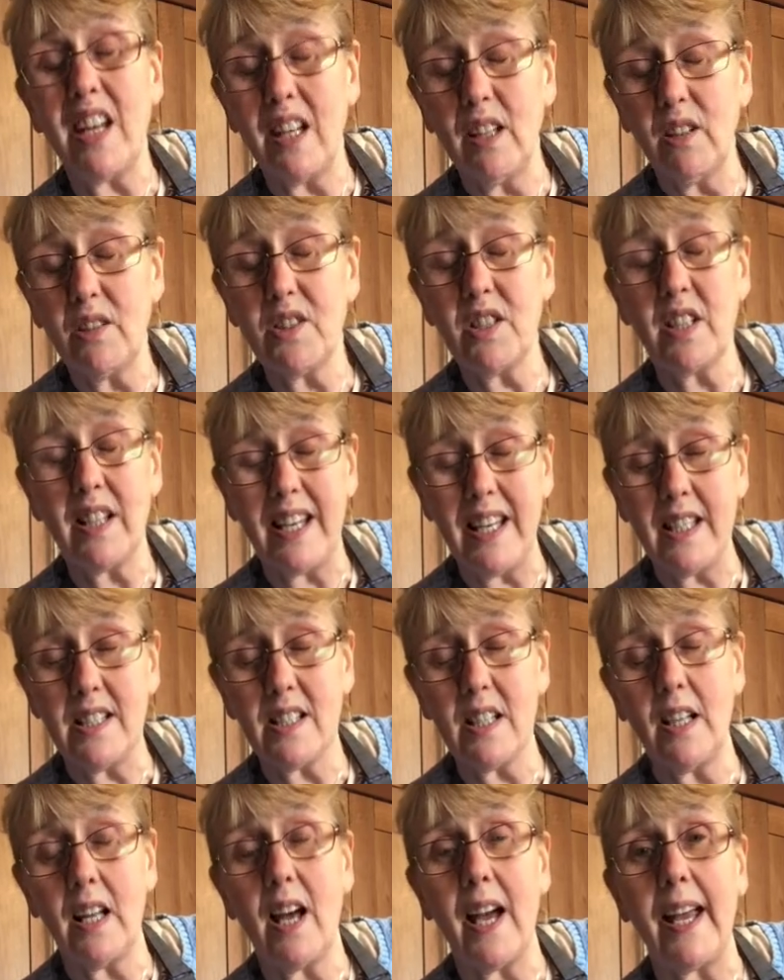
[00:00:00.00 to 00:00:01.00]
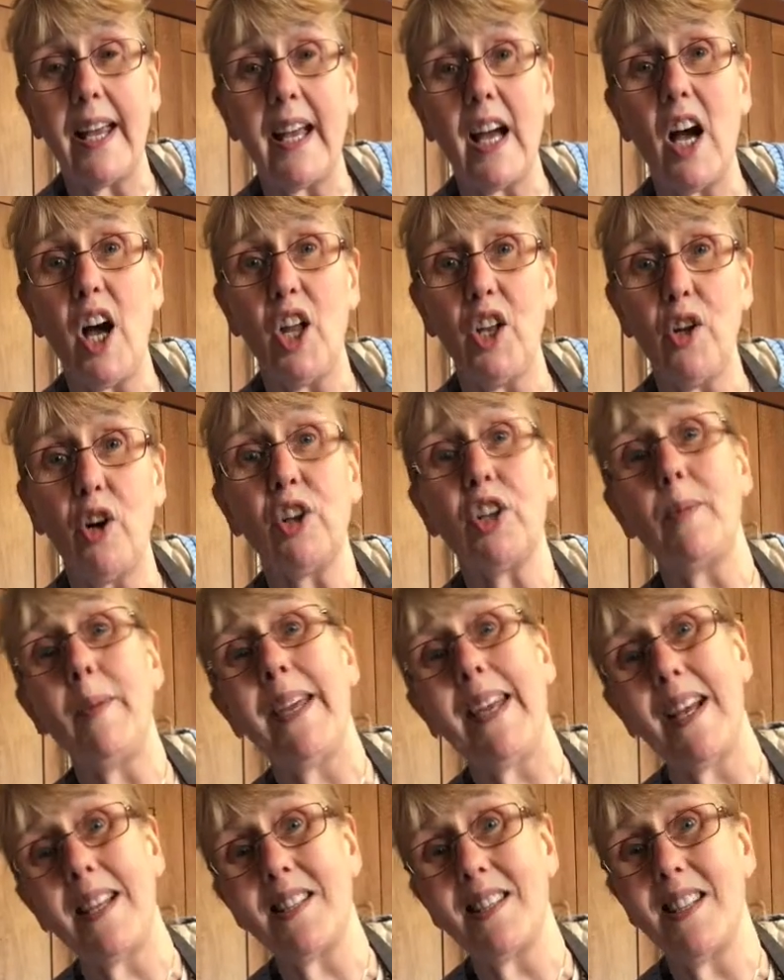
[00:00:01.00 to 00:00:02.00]
kids alike are not going to be
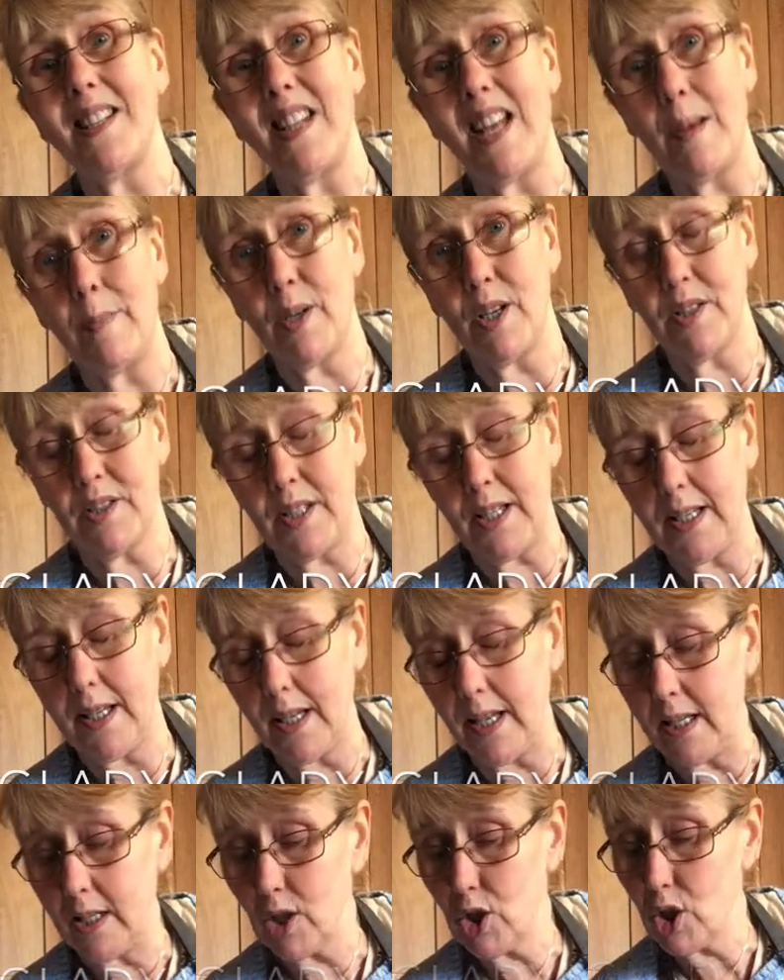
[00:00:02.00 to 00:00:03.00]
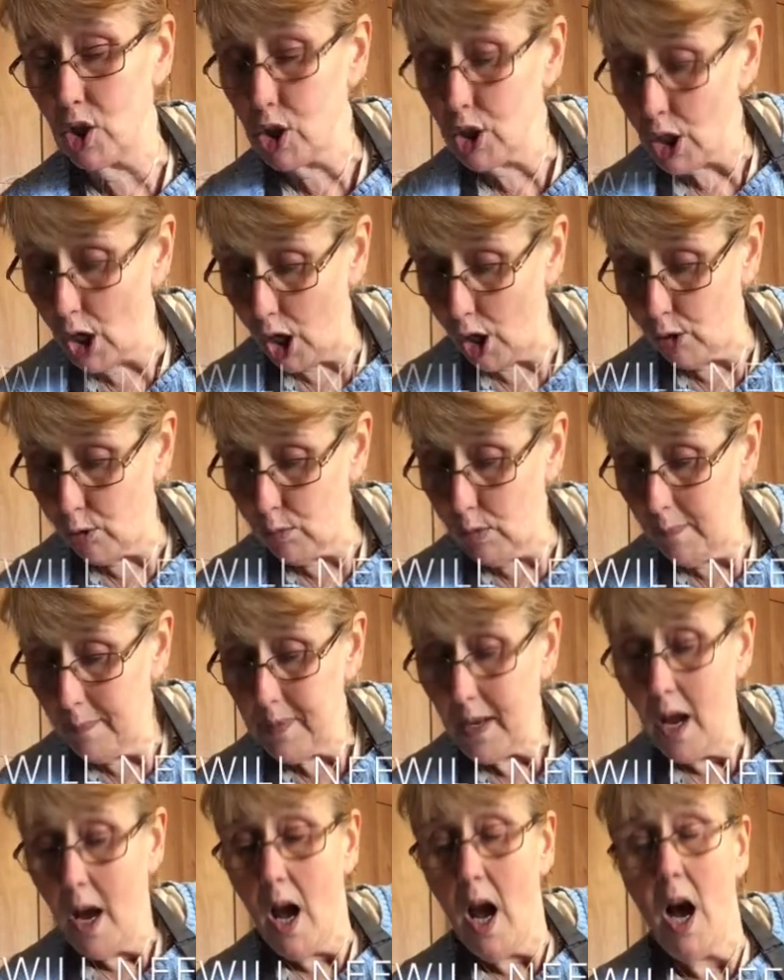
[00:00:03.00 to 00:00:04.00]
getting their birthday cakes. So
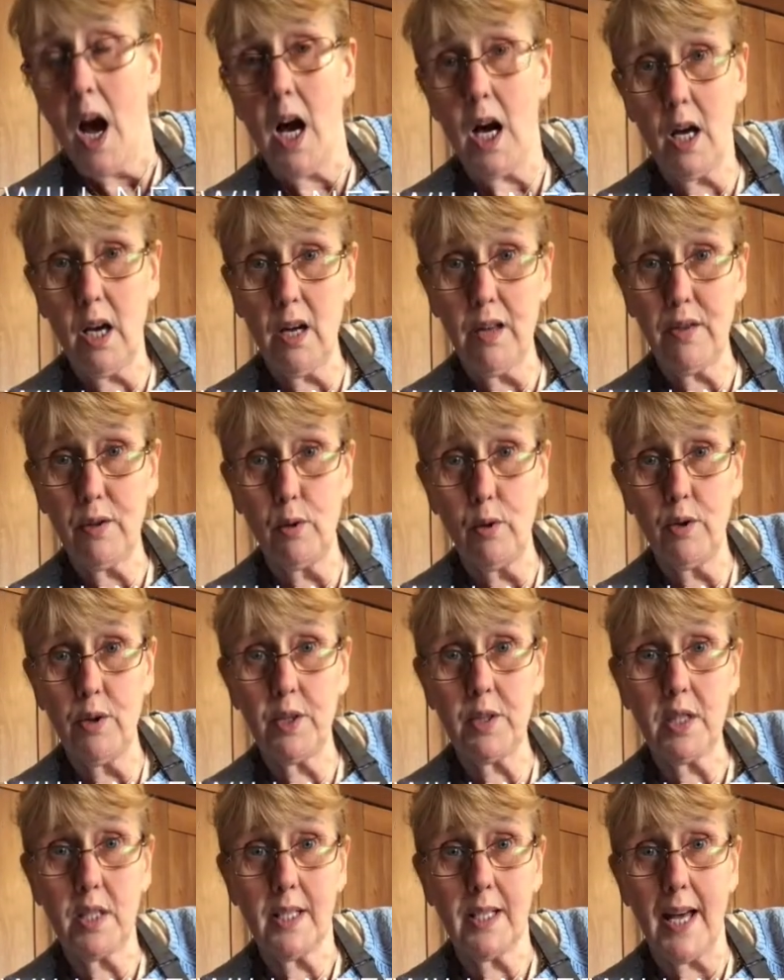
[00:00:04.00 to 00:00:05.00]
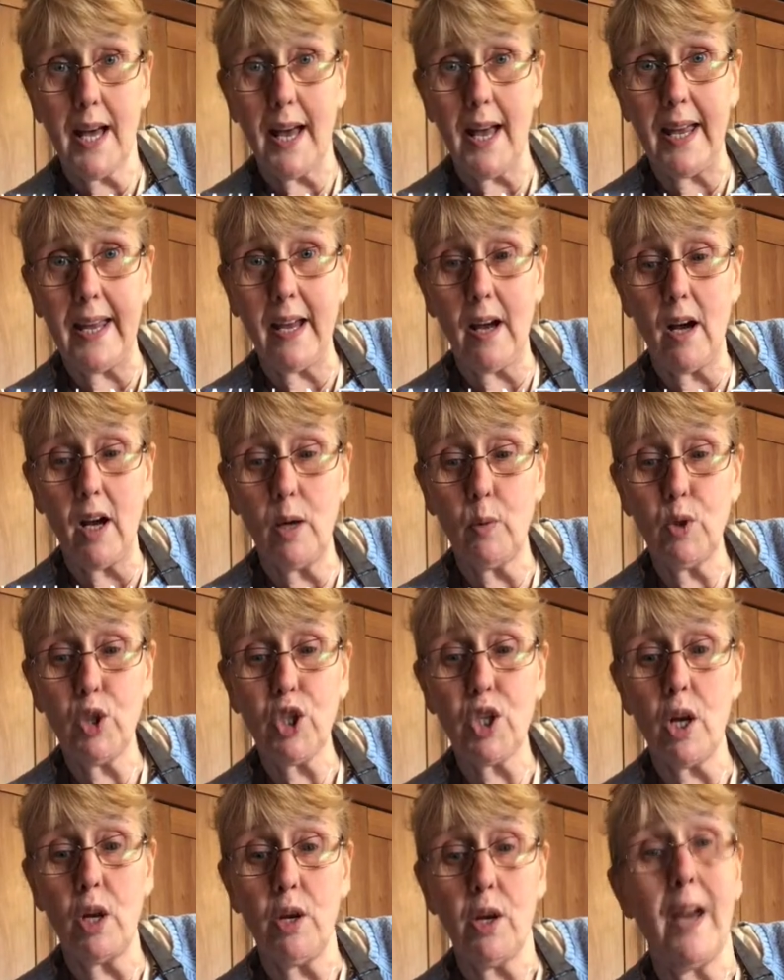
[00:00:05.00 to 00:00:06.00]
I thought that today I would
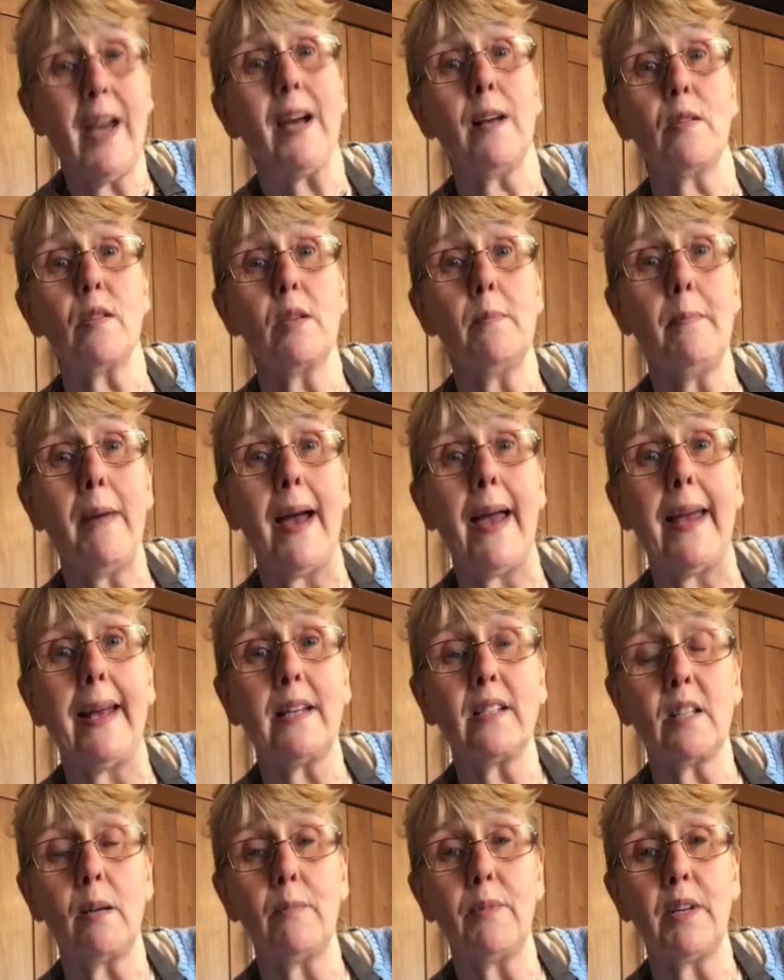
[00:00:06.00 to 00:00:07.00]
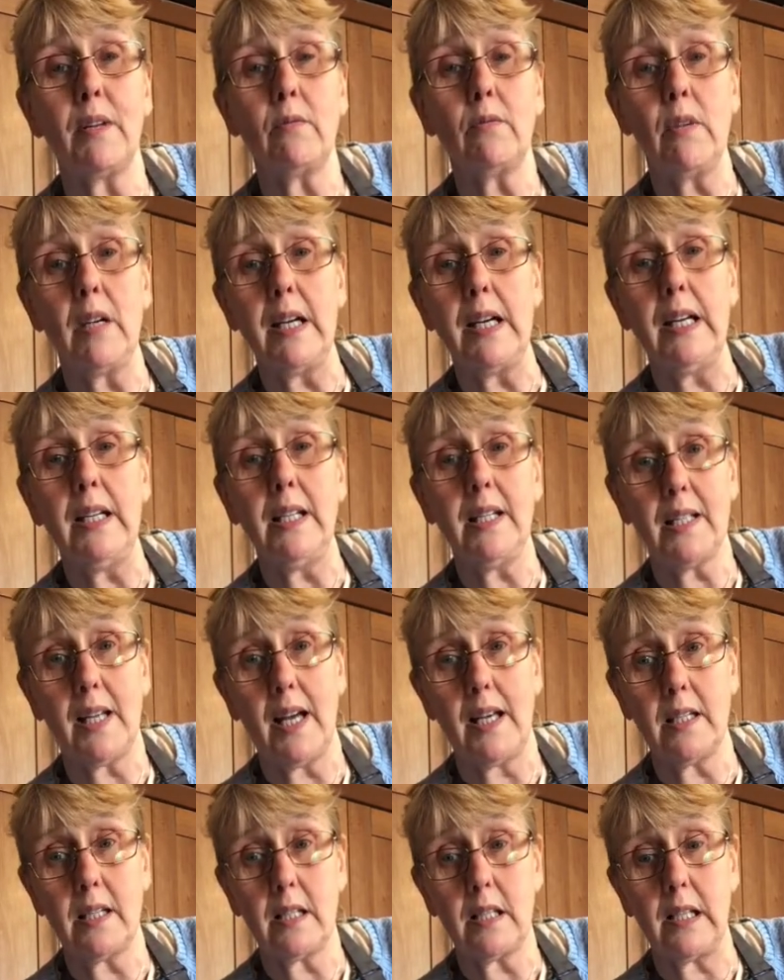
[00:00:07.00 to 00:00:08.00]
show you how to make something really
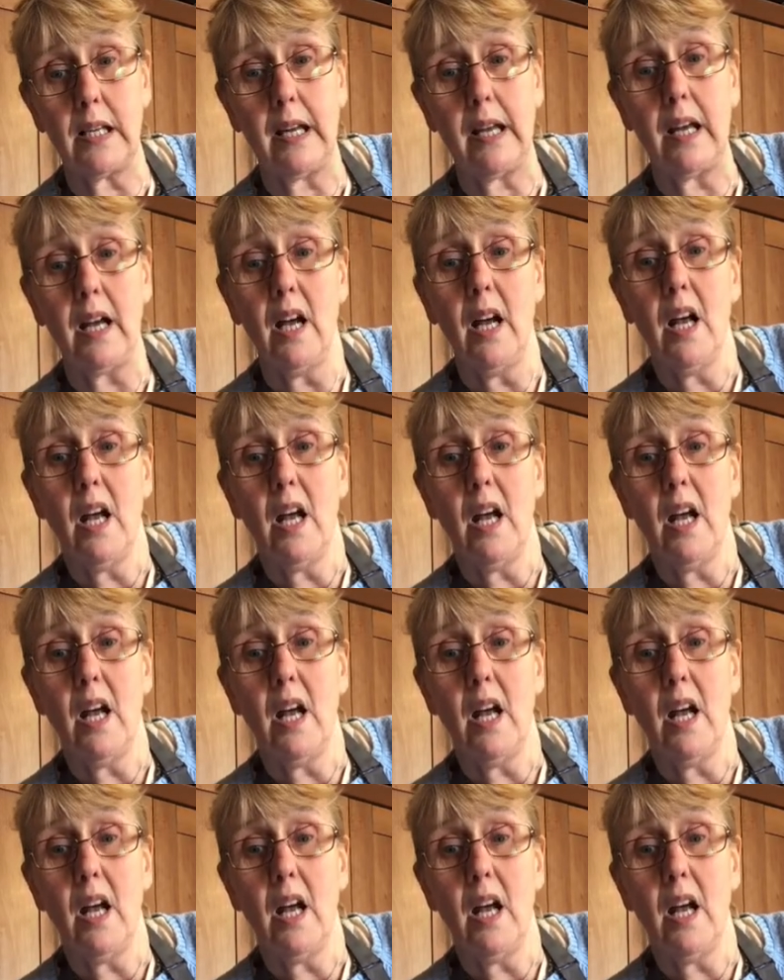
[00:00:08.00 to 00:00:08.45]
tasty